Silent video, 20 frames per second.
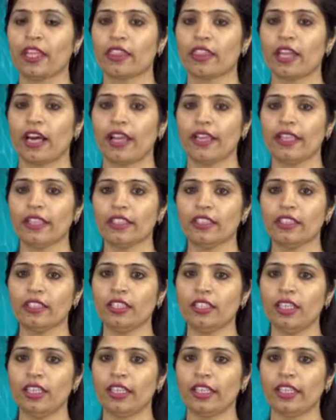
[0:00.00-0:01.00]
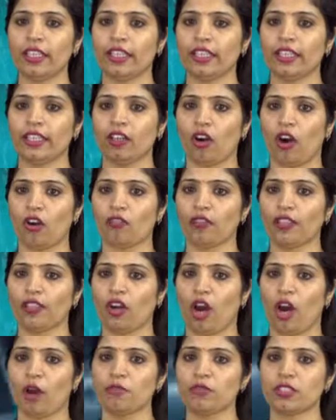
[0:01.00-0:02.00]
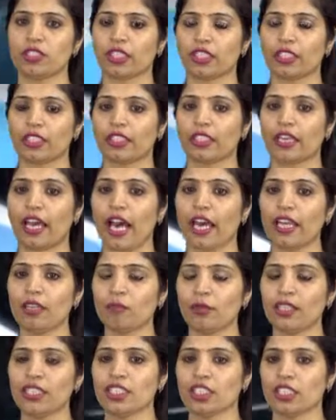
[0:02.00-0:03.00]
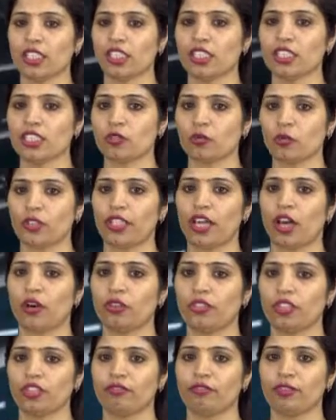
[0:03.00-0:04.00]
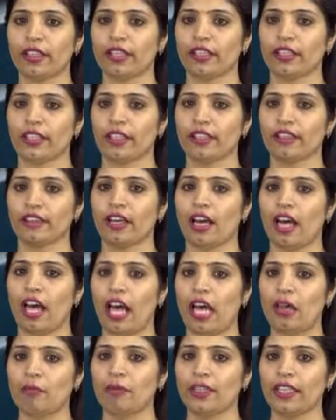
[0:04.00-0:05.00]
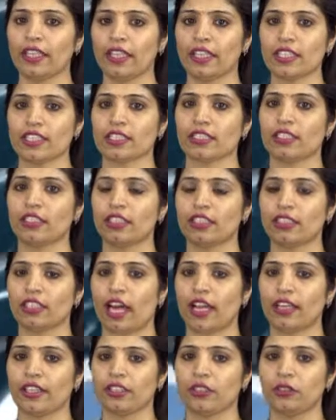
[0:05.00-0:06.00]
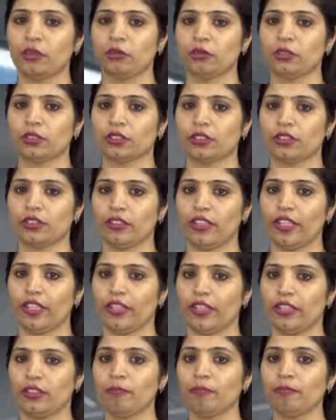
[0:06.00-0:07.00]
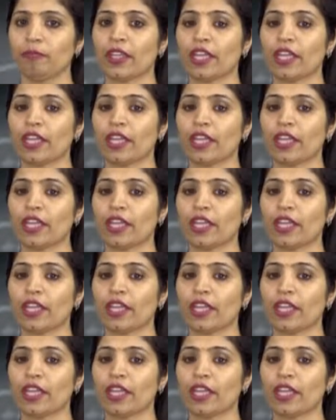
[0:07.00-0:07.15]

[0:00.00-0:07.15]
The internal detail of an object can be changed without affecting the application that uses it.